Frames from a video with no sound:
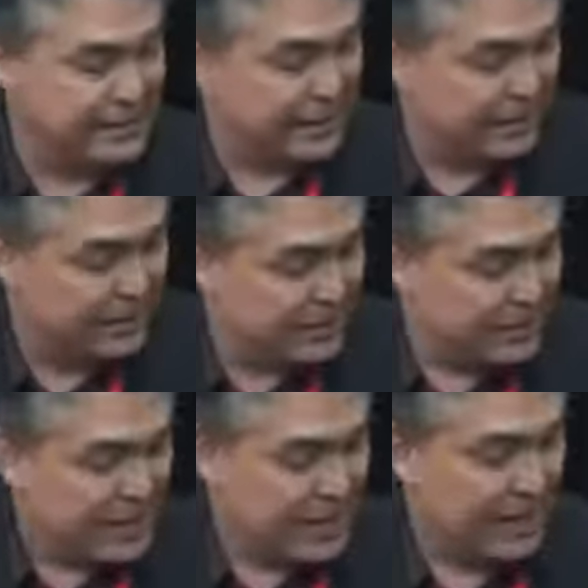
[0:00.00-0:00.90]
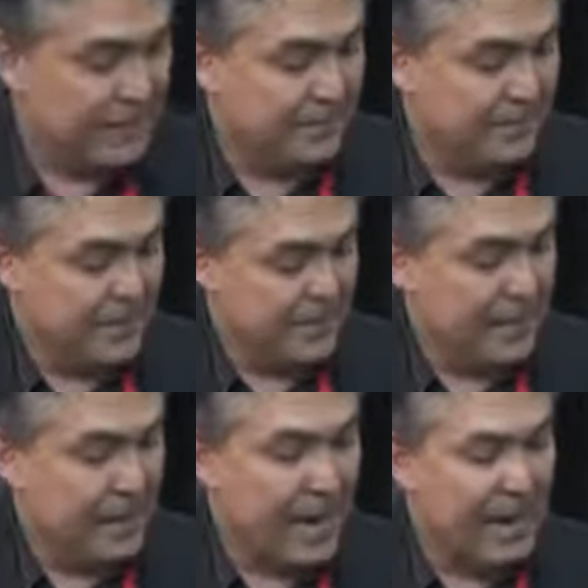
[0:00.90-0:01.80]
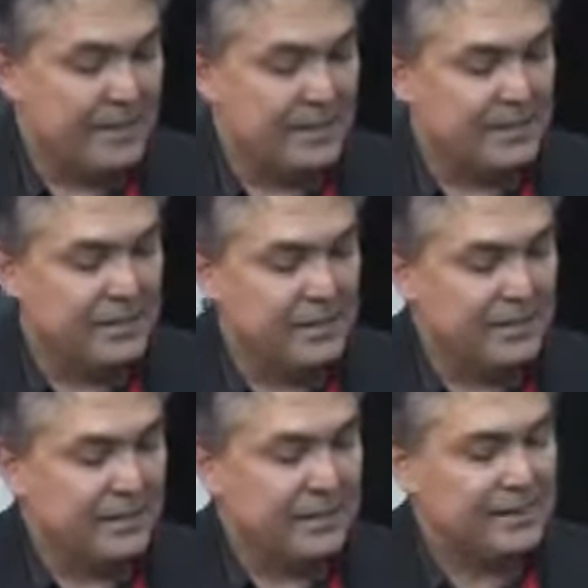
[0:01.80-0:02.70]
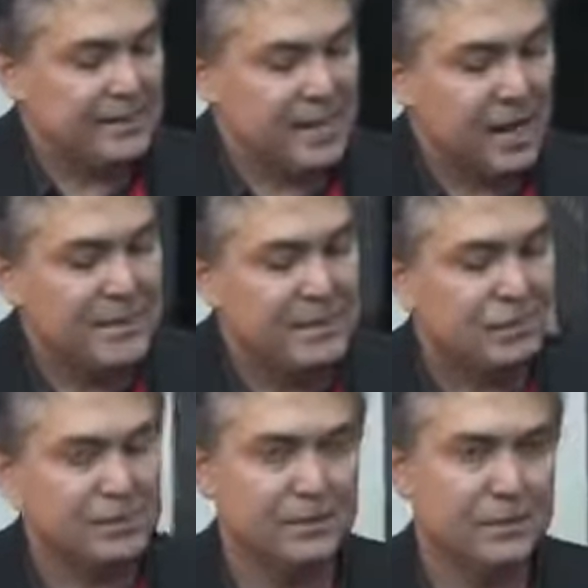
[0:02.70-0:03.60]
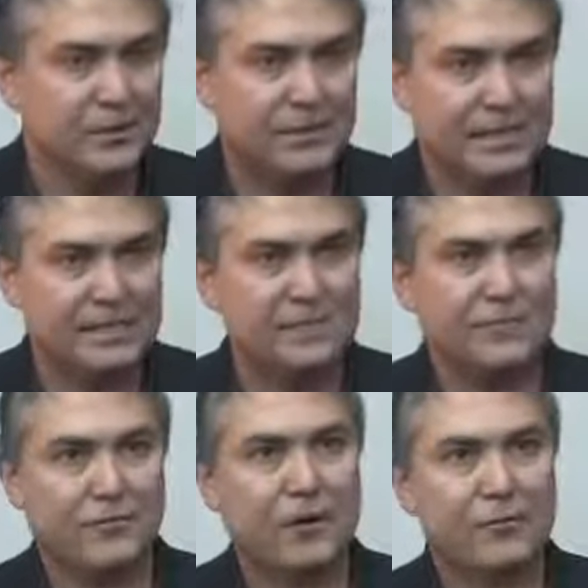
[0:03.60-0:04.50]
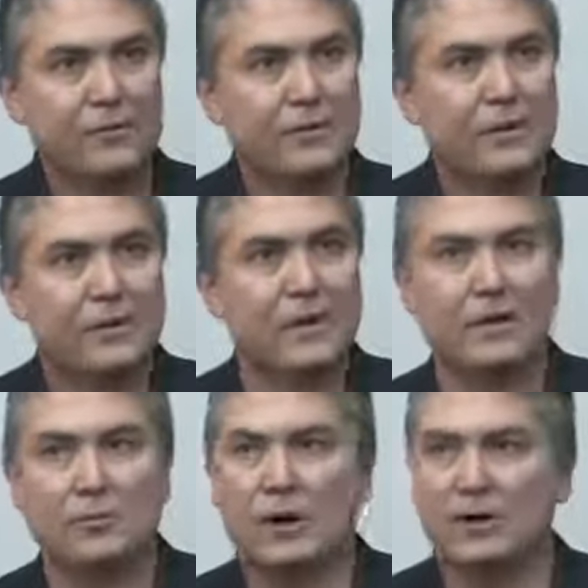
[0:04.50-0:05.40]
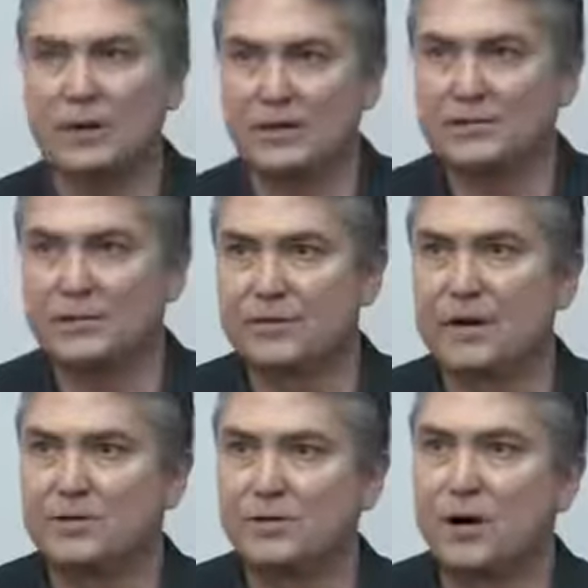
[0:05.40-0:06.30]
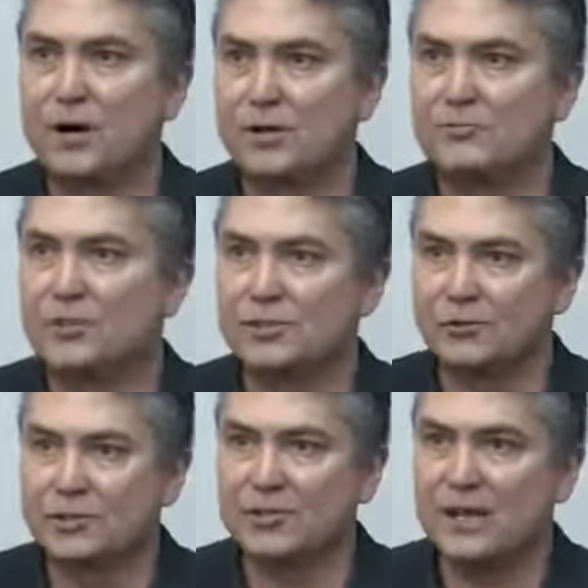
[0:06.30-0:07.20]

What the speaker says: So, and the time it took to build this from to go to woe across all